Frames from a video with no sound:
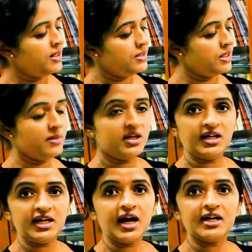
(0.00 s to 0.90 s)

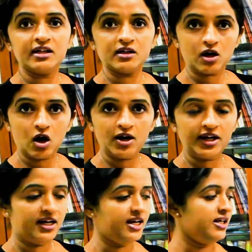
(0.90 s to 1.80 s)
Similarly, at the
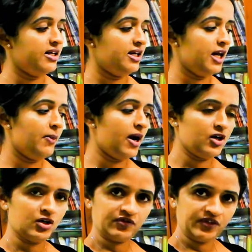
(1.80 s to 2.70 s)
caudal end, a
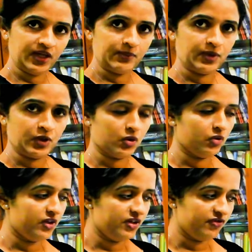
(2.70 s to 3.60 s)
part of the embryo
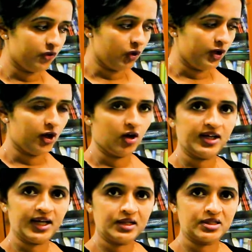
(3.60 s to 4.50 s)
will fold
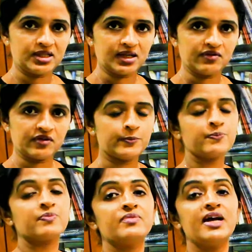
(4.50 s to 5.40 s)
on itself.
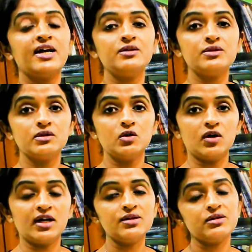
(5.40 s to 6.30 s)
That is
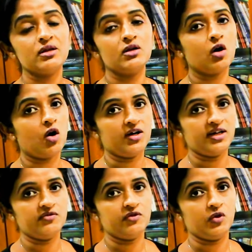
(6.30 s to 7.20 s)
known as
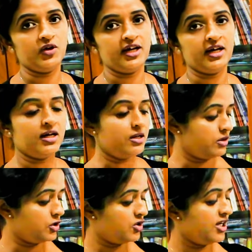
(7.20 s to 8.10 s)
caudal folding.
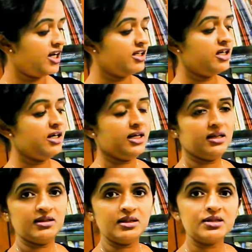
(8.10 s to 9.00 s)
So together
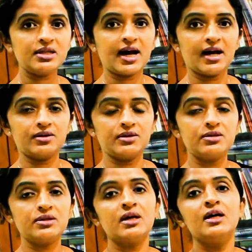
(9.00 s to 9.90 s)
in this
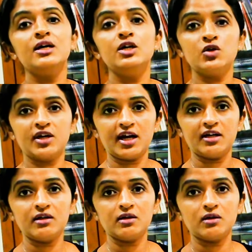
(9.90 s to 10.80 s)
axis, you
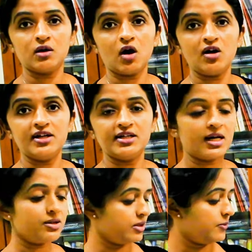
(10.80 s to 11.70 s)
can call it
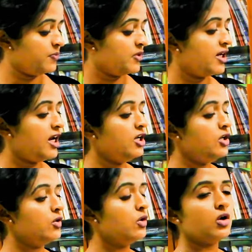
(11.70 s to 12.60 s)
as
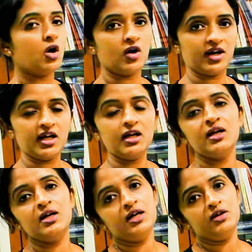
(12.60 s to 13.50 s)

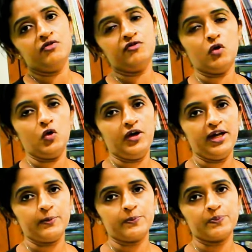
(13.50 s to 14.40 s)
craniocaudal
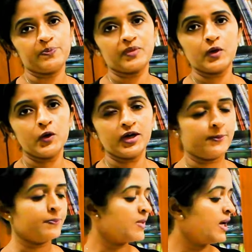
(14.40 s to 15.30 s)
folding.
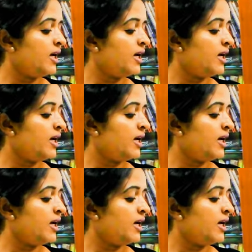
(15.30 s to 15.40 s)
Okay.